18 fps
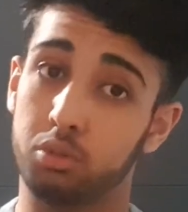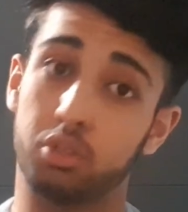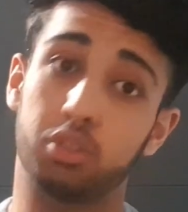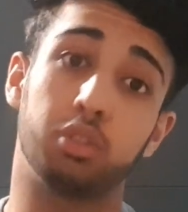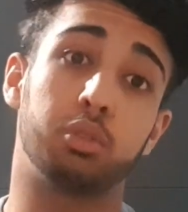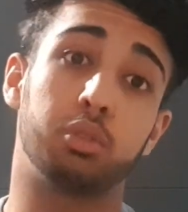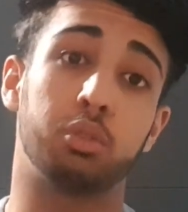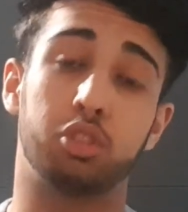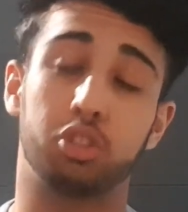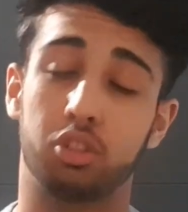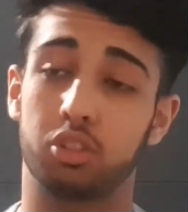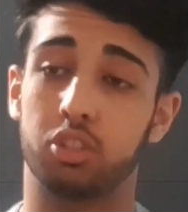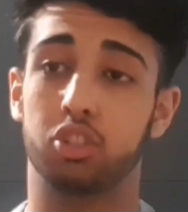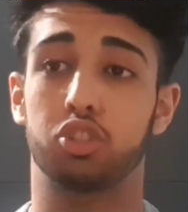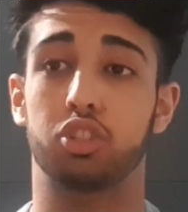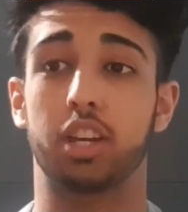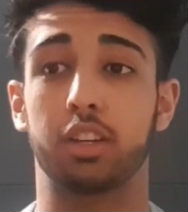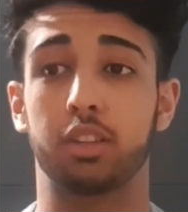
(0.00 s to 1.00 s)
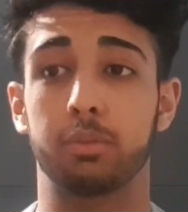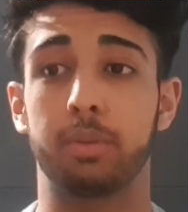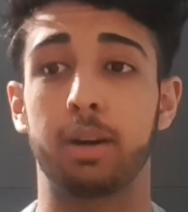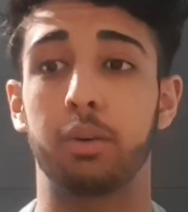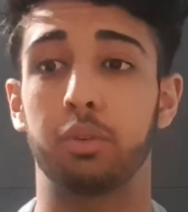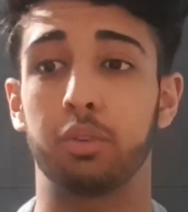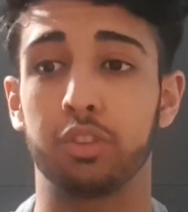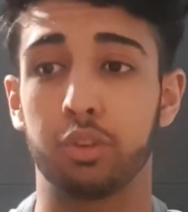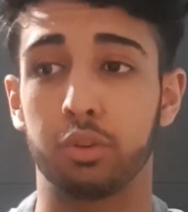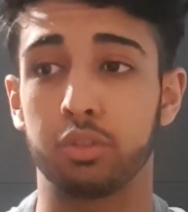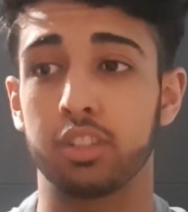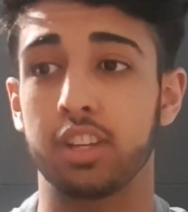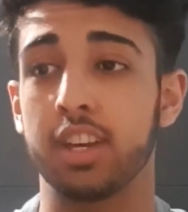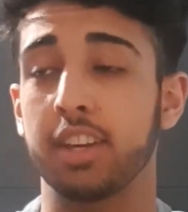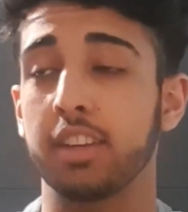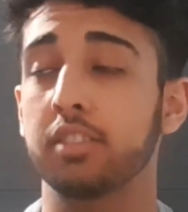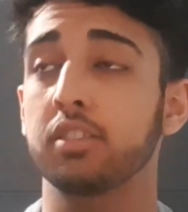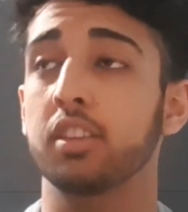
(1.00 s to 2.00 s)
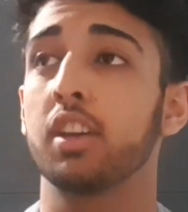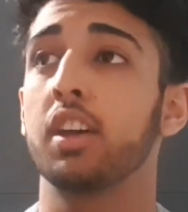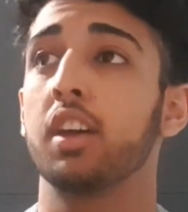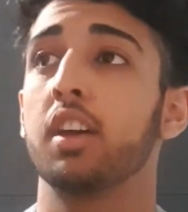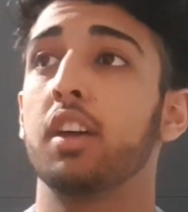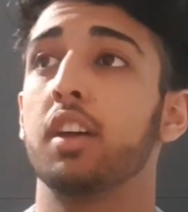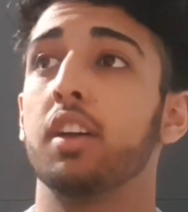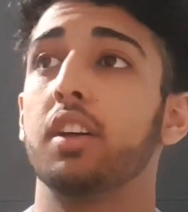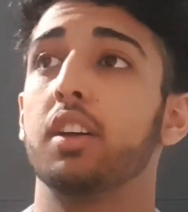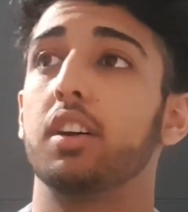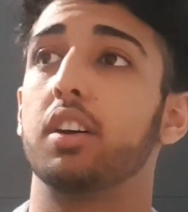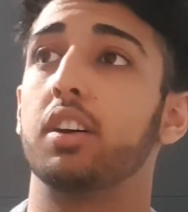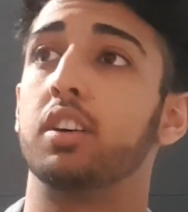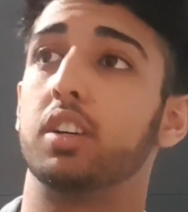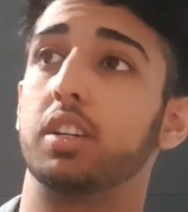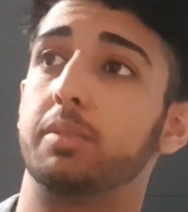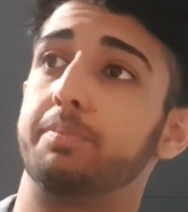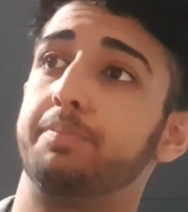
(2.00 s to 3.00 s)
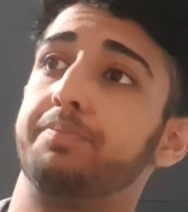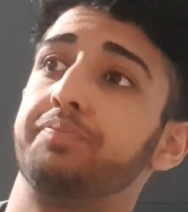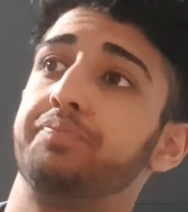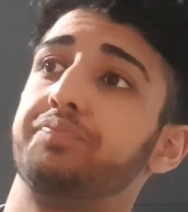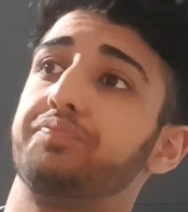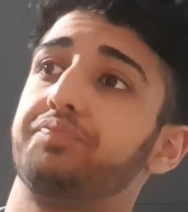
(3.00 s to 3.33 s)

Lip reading: do check them out on those days. And